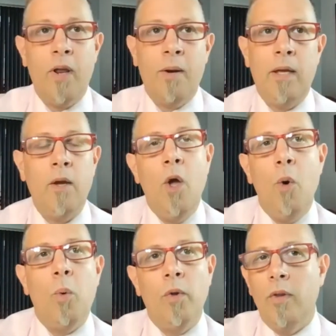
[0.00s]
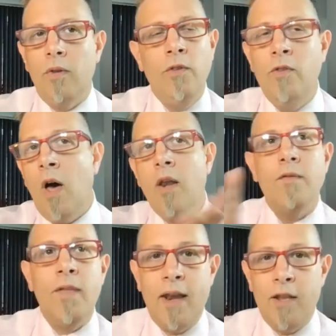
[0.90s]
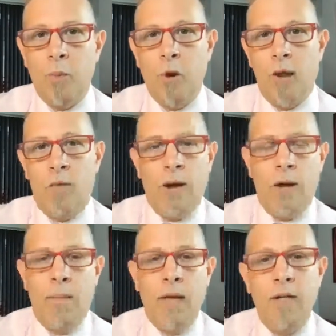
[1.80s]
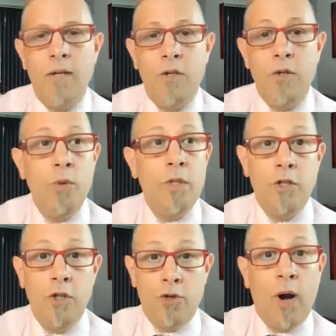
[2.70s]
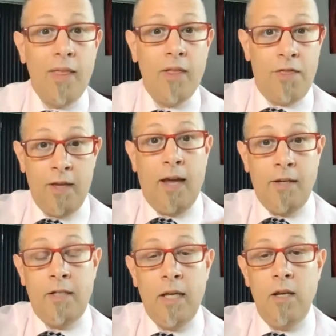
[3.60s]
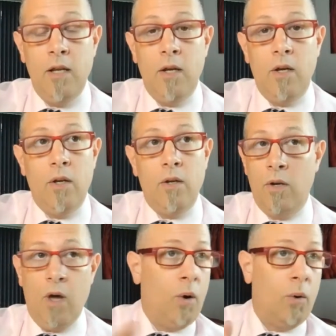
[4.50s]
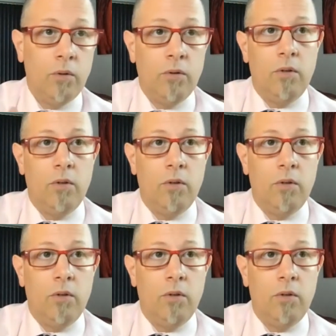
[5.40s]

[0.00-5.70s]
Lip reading: I'm like, well, none of that is what I recommended to you. Did you try the thing I did? No.